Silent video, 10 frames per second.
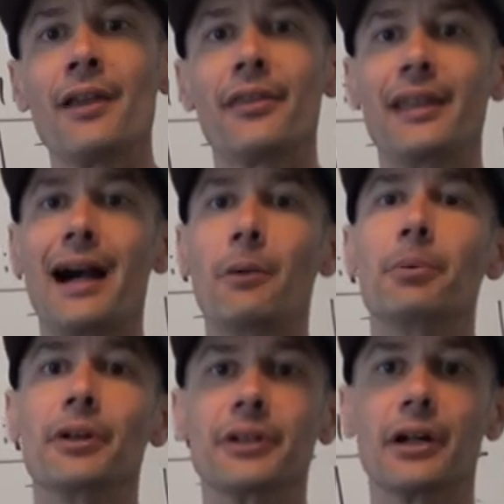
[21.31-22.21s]
the
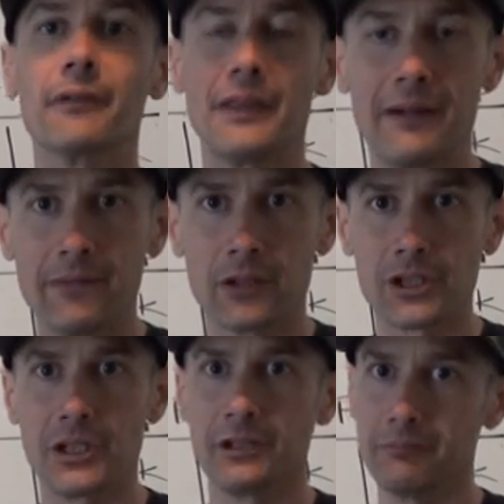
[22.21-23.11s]
output of that
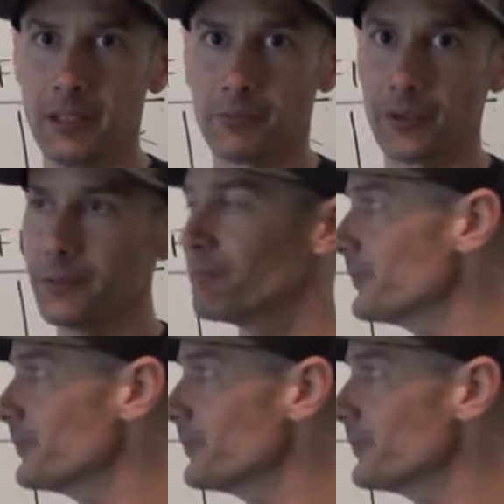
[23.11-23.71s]
function in memory.